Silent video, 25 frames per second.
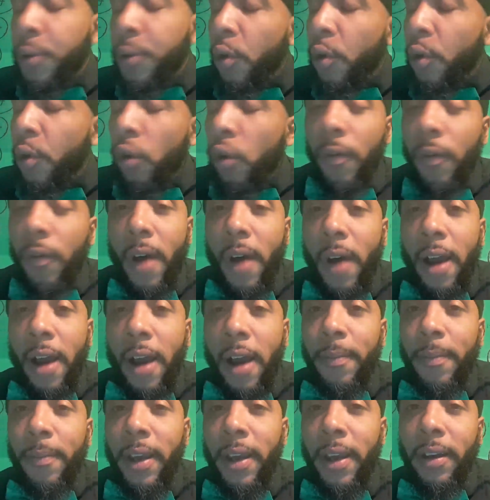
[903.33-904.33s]

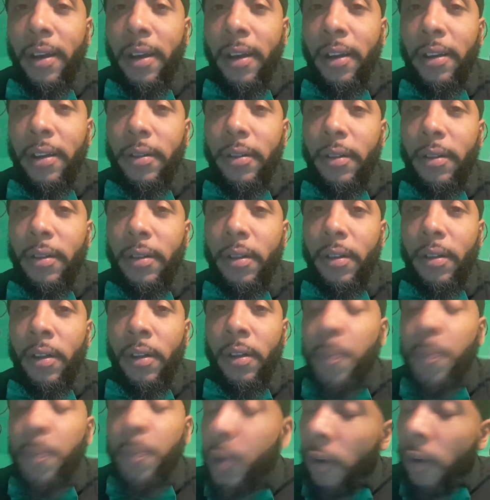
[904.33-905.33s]
Purified, man.
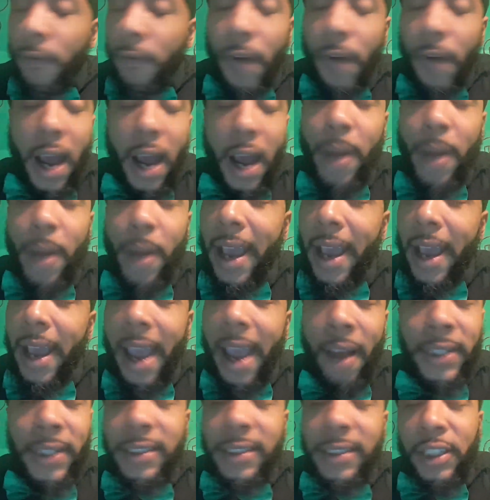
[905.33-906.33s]
Purified by
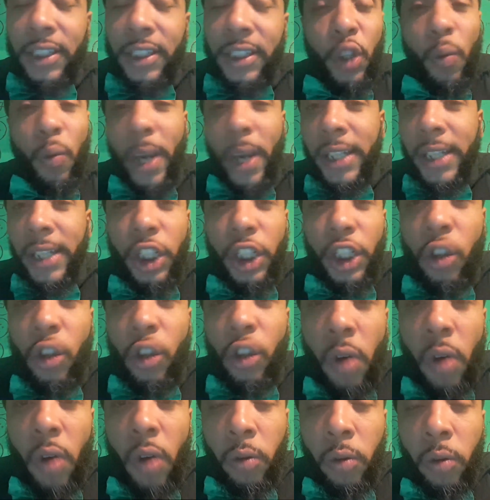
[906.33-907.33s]
every situation you
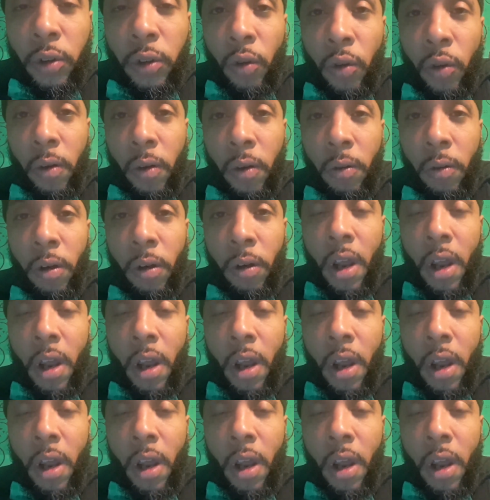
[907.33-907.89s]
go through.